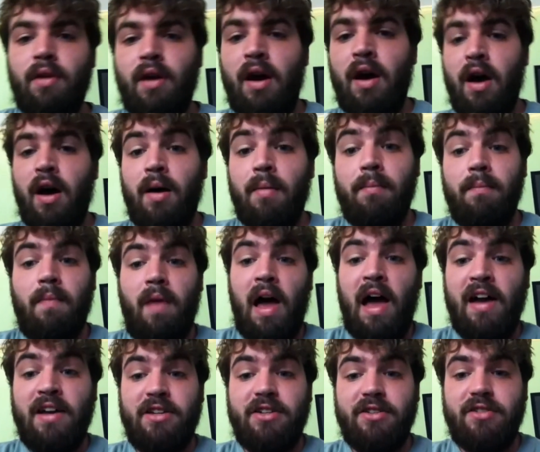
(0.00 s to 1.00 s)

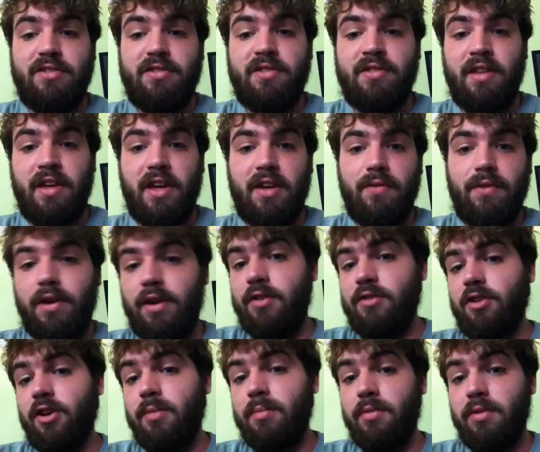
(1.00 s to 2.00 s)
I just think of it in
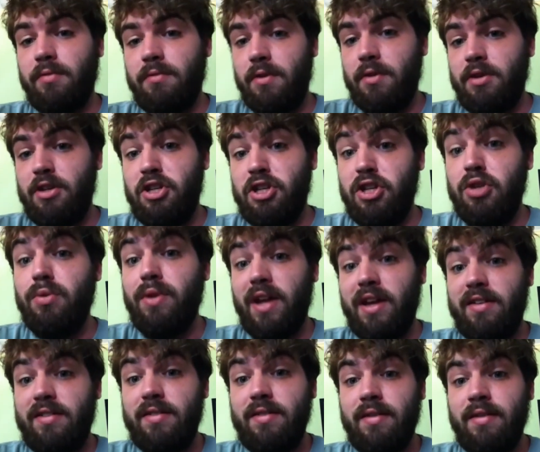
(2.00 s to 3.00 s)
terms of a
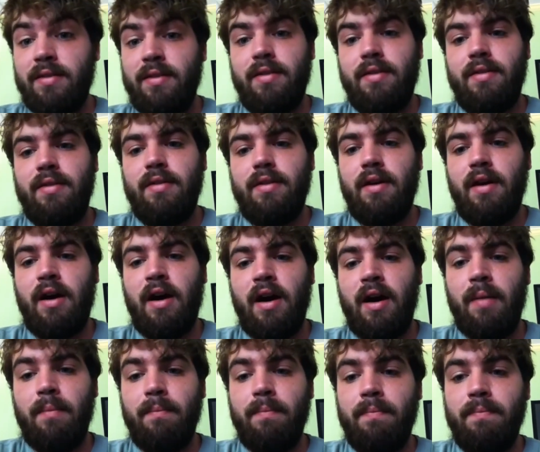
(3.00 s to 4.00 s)
unit.
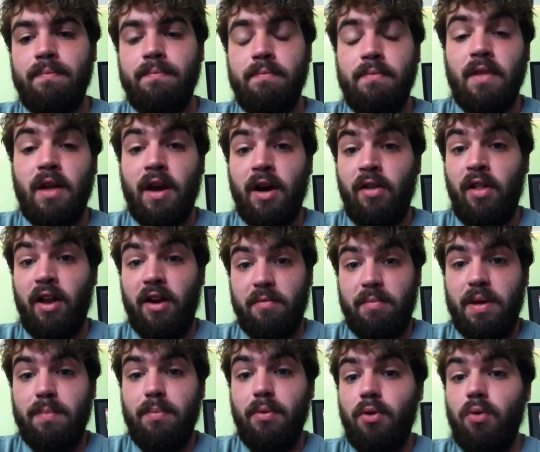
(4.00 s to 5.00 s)
A lot of
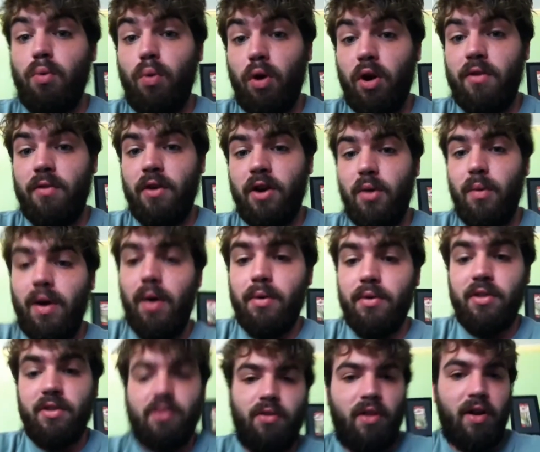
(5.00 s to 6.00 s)
people work very well
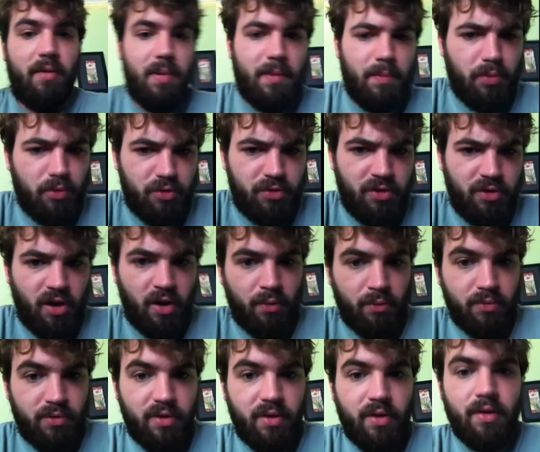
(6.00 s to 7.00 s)
with this, a lot of people
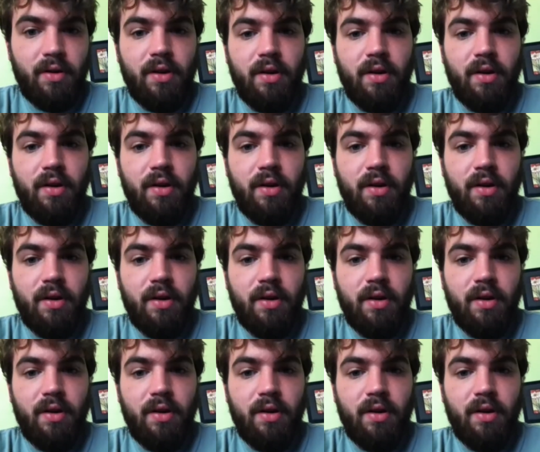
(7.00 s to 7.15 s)
don't.